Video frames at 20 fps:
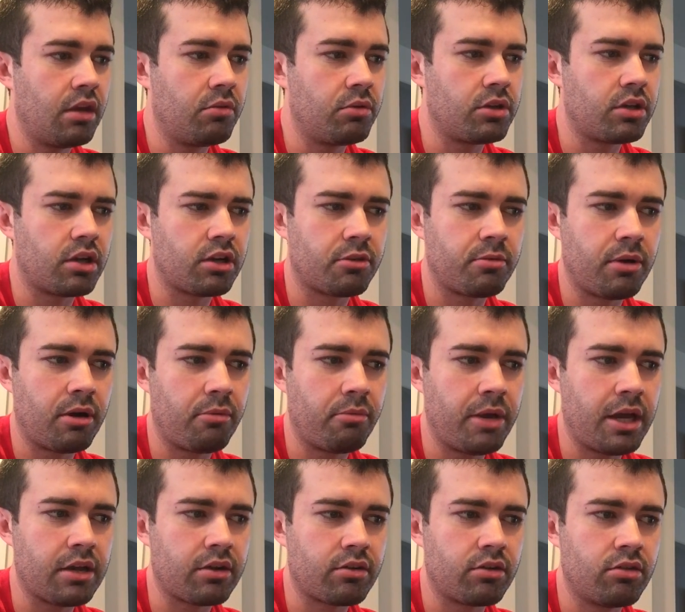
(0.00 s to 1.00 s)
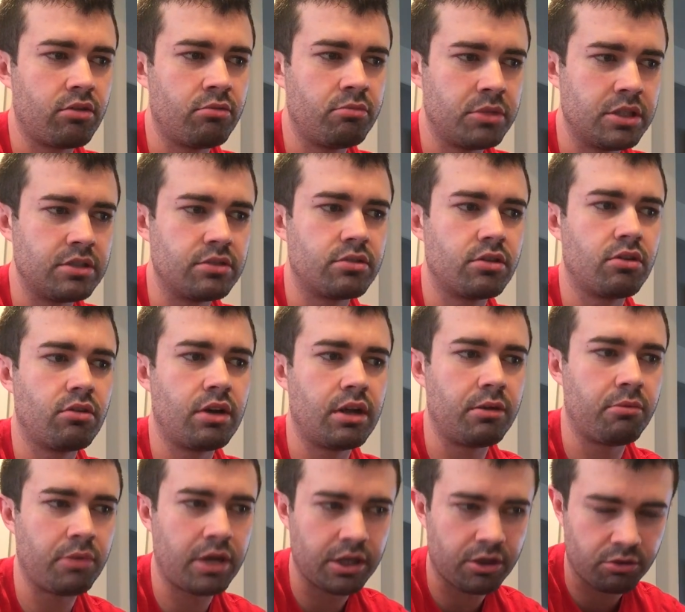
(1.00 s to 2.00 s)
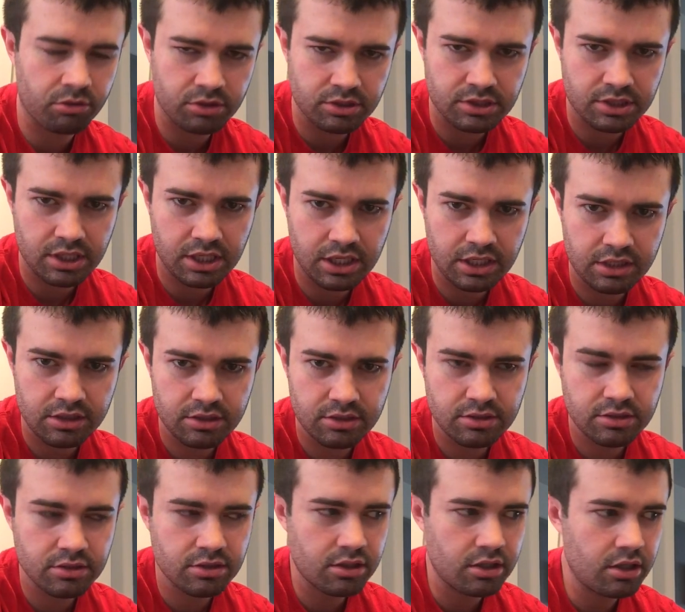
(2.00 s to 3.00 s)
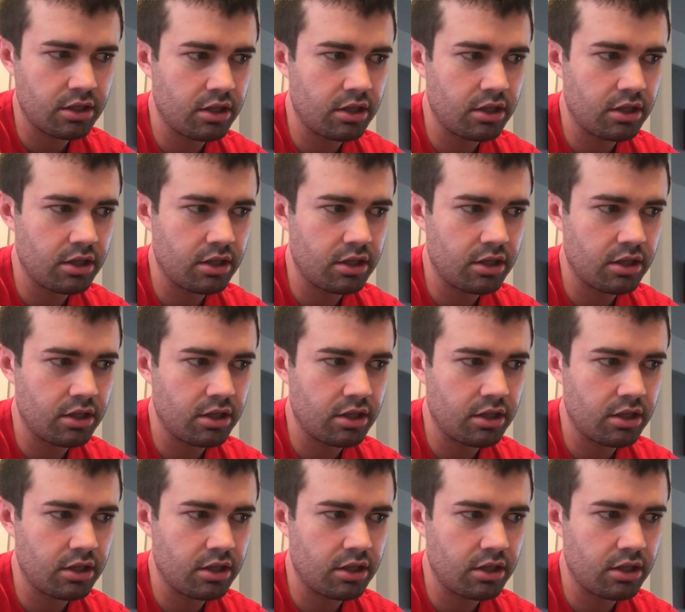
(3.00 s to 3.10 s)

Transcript: We talked about macro, meso, and micro aesthetics.